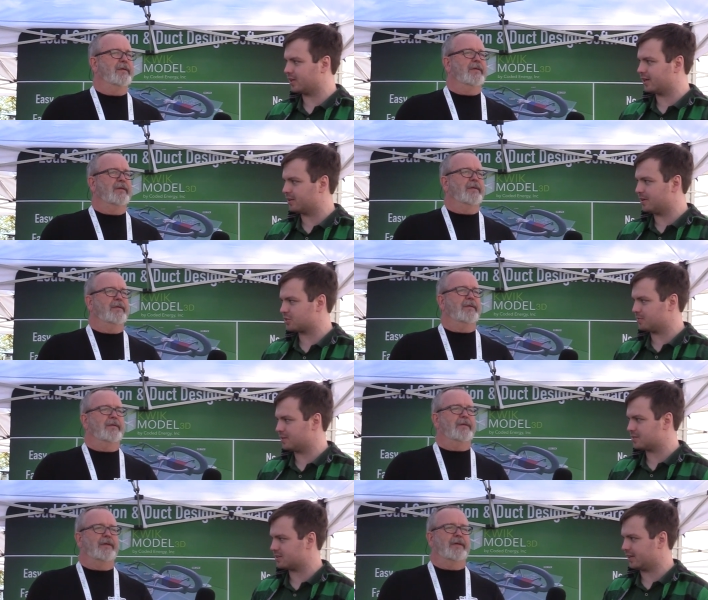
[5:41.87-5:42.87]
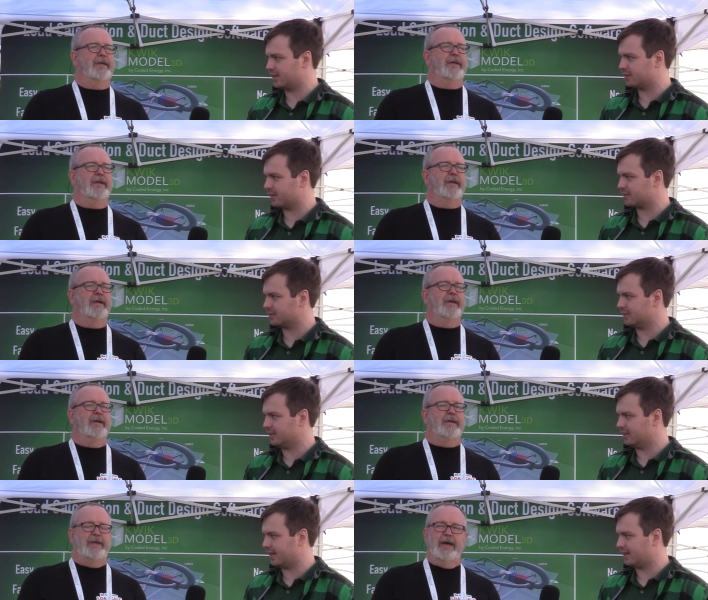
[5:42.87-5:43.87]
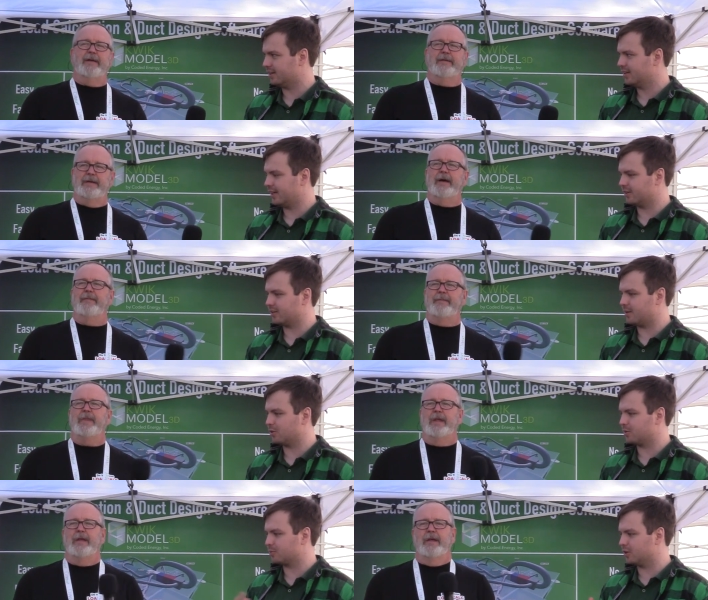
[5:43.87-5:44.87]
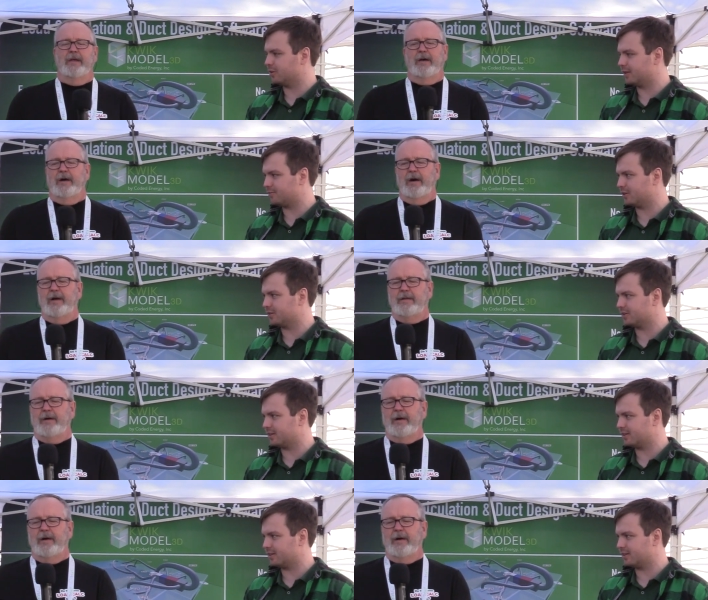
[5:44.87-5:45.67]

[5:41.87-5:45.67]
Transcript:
Speaker 1: a lot of the measurements uh, incorrectly. Uh, yeah, right. A lot more prone. If you're, all,